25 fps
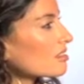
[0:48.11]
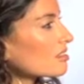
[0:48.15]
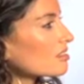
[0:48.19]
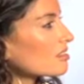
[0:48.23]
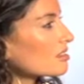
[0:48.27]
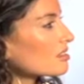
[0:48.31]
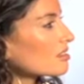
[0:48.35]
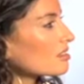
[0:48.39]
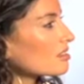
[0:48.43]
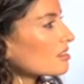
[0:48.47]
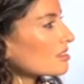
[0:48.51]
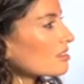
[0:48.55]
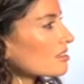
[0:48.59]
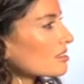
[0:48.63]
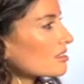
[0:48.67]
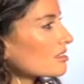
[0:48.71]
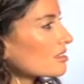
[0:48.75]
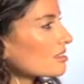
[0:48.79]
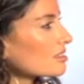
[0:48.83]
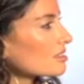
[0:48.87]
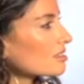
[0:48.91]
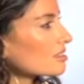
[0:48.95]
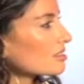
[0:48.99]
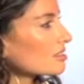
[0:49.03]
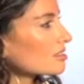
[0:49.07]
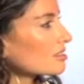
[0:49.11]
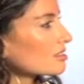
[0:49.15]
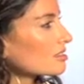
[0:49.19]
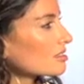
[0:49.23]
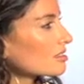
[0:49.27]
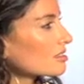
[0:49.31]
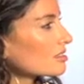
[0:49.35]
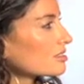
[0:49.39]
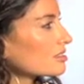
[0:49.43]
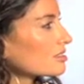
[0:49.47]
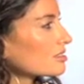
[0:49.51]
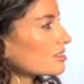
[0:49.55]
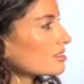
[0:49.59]

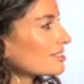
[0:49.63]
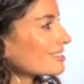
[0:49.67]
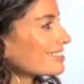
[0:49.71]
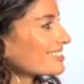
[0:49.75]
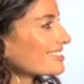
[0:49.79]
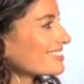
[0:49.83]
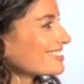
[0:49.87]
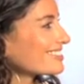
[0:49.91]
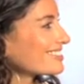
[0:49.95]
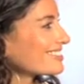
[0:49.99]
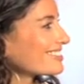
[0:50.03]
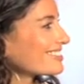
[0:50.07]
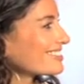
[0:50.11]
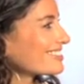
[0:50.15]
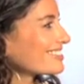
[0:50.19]
(not speaking)